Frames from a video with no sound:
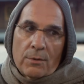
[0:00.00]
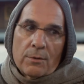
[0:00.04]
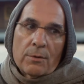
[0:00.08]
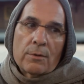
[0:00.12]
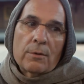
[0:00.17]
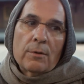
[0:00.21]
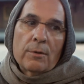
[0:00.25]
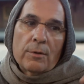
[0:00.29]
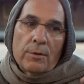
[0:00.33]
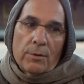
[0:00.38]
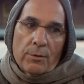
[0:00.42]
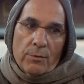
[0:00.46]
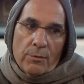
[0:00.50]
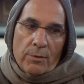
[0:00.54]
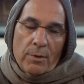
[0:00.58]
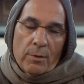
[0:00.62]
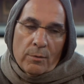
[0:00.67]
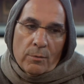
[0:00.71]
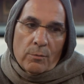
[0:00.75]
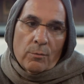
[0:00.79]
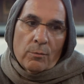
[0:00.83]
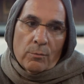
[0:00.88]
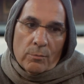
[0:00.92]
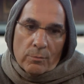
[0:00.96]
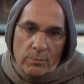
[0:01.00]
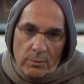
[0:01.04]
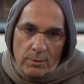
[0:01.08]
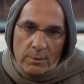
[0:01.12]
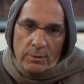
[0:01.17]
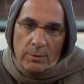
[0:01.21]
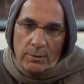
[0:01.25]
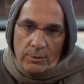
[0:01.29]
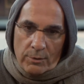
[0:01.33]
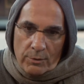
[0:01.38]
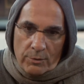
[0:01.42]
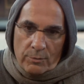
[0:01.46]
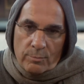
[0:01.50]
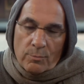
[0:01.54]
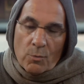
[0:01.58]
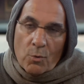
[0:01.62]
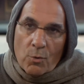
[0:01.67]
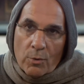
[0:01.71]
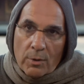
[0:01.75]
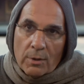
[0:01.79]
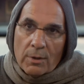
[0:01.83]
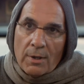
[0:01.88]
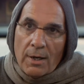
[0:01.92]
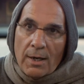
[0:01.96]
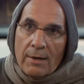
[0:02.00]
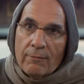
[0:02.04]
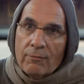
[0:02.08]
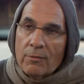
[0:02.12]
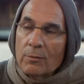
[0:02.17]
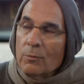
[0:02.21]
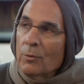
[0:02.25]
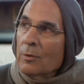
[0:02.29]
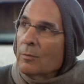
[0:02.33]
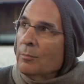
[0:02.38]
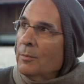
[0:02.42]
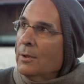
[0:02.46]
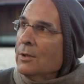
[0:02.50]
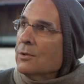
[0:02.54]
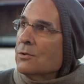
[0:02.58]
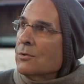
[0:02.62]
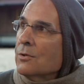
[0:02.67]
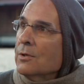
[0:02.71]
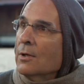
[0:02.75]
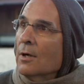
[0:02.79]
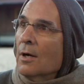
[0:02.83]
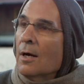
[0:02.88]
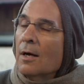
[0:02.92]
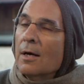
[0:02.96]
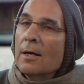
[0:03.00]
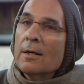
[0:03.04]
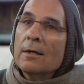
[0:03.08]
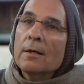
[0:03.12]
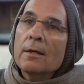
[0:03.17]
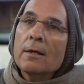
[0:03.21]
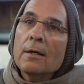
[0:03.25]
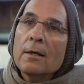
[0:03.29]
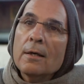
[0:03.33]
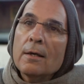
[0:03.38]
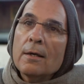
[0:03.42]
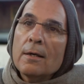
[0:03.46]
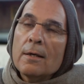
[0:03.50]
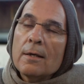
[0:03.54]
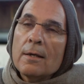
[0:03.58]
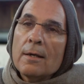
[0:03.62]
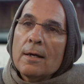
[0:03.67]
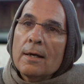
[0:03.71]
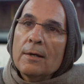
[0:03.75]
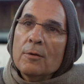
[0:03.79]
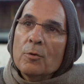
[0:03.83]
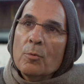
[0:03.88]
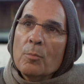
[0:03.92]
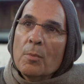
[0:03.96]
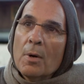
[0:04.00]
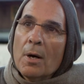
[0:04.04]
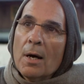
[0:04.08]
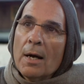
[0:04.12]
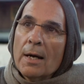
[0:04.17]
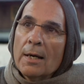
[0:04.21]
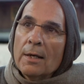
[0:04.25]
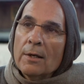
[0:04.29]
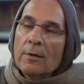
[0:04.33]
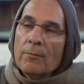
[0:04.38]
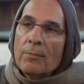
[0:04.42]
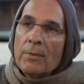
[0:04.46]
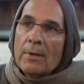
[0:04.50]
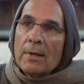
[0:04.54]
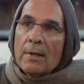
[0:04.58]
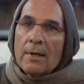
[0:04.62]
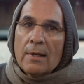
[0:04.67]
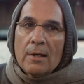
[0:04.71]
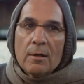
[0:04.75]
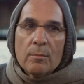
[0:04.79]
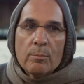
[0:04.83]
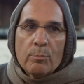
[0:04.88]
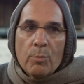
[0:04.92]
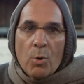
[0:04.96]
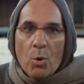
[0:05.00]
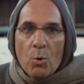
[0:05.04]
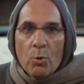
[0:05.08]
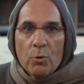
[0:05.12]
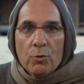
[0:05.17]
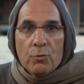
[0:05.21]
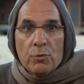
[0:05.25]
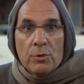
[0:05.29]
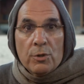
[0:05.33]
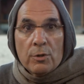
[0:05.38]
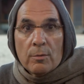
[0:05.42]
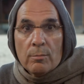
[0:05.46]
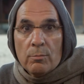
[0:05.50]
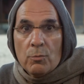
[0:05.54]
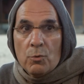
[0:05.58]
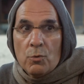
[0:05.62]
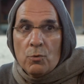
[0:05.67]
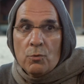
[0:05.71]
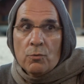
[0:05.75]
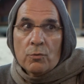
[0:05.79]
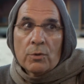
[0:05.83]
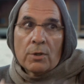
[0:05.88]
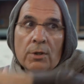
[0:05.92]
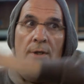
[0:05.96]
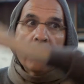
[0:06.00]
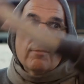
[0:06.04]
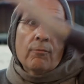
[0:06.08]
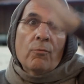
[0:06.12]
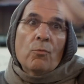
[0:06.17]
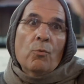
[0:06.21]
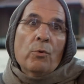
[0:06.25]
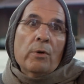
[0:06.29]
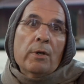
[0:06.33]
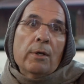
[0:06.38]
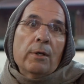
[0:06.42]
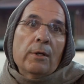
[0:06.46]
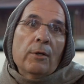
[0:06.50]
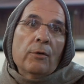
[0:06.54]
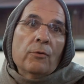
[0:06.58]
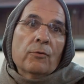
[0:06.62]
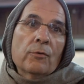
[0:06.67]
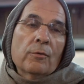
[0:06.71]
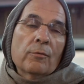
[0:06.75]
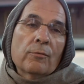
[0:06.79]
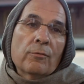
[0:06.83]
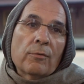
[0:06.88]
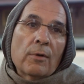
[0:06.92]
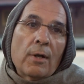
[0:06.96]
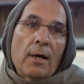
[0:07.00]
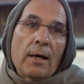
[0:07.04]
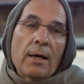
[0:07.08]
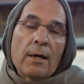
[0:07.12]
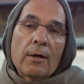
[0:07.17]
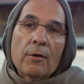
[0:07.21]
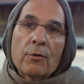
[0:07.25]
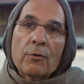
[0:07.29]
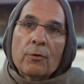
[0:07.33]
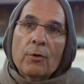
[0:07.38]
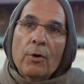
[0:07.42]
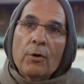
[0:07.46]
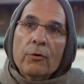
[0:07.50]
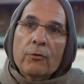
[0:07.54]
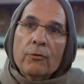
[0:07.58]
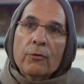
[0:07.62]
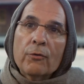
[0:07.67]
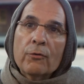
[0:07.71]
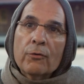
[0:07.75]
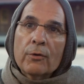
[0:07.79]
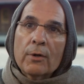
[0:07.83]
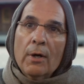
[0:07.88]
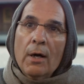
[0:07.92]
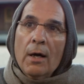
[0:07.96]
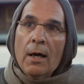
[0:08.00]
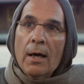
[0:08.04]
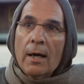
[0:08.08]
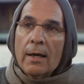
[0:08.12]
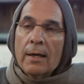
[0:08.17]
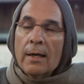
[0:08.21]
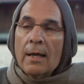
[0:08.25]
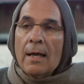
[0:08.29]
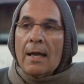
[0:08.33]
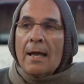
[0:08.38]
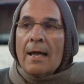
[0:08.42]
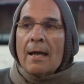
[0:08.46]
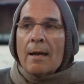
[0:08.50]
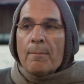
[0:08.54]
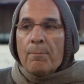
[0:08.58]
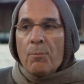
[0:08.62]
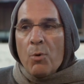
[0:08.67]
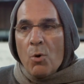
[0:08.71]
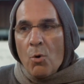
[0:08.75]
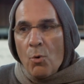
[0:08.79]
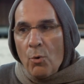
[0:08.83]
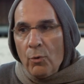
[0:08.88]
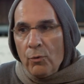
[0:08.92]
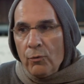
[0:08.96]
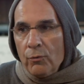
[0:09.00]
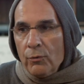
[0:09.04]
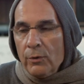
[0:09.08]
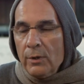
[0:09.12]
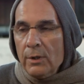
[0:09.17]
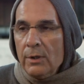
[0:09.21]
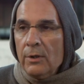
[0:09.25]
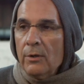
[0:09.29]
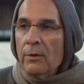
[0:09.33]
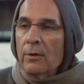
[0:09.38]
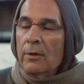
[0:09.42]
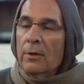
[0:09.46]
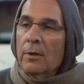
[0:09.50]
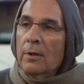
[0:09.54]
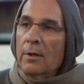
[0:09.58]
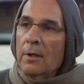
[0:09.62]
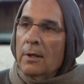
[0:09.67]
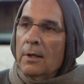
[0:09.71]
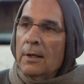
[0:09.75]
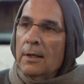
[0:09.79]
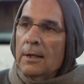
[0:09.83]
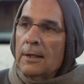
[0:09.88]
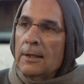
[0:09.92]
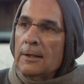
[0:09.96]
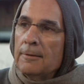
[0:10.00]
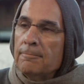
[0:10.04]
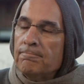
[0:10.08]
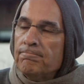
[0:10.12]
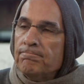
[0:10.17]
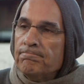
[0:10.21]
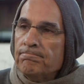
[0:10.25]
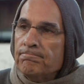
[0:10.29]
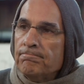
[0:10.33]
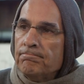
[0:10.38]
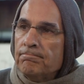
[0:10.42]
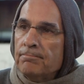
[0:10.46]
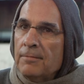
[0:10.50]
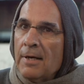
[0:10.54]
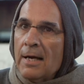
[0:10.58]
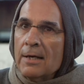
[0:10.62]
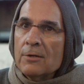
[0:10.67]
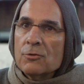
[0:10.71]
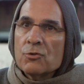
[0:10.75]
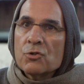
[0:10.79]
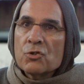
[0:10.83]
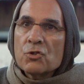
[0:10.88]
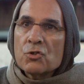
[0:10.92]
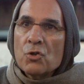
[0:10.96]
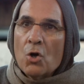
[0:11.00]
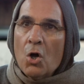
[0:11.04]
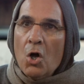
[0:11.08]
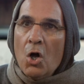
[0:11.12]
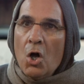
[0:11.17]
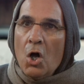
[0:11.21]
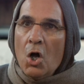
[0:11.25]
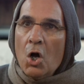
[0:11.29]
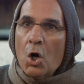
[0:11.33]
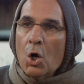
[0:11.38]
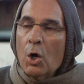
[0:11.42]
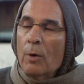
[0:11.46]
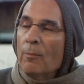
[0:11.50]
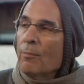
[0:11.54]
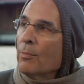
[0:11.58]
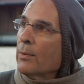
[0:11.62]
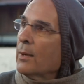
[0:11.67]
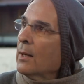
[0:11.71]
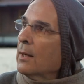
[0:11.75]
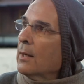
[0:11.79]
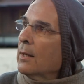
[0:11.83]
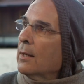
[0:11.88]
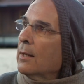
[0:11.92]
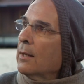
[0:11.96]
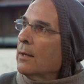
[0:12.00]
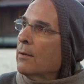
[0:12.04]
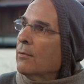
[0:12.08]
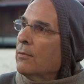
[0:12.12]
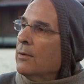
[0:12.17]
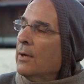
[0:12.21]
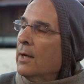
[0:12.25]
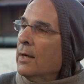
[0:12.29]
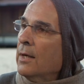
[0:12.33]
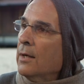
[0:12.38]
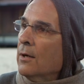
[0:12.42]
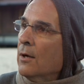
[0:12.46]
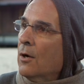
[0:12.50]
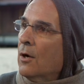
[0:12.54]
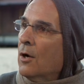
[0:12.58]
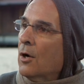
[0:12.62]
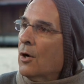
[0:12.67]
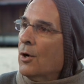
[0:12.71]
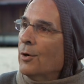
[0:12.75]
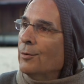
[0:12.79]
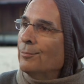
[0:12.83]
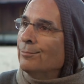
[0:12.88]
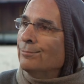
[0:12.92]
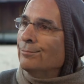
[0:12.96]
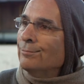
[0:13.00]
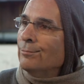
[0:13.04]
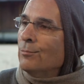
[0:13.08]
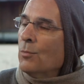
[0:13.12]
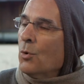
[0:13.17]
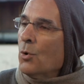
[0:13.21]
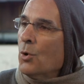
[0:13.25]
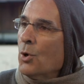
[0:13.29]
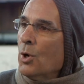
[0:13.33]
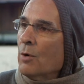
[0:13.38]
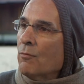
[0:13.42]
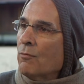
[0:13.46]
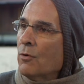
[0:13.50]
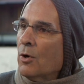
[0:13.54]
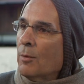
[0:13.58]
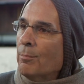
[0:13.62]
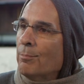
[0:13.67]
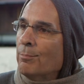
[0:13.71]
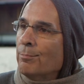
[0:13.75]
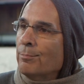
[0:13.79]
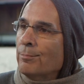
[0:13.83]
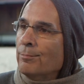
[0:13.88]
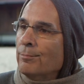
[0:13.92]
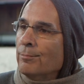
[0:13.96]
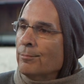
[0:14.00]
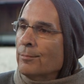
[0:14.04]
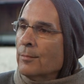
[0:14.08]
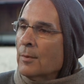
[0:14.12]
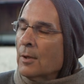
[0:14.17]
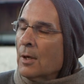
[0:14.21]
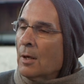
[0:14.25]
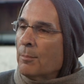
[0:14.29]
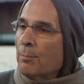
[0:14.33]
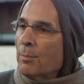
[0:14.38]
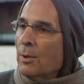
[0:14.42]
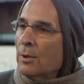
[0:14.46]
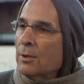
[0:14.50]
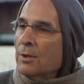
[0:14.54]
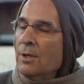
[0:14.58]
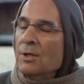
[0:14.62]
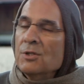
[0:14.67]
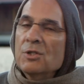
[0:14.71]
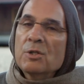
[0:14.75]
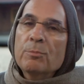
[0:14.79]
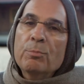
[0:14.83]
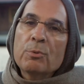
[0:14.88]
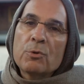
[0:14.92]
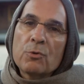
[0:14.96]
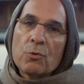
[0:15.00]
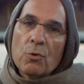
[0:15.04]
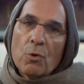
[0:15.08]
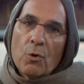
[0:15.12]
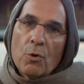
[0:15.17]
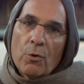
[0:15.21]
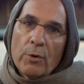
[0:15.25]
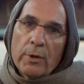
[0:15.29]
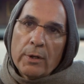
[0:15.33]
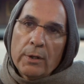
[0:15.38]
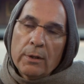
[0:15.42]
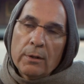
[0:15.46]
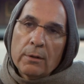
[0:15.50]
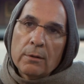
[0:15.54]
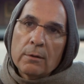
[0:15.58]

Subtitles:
earlier, that there's more to life than what meets the eye and the mind. In poetry, the moon can have wings and fly across the sky. Poetry and song, they are more of a participatory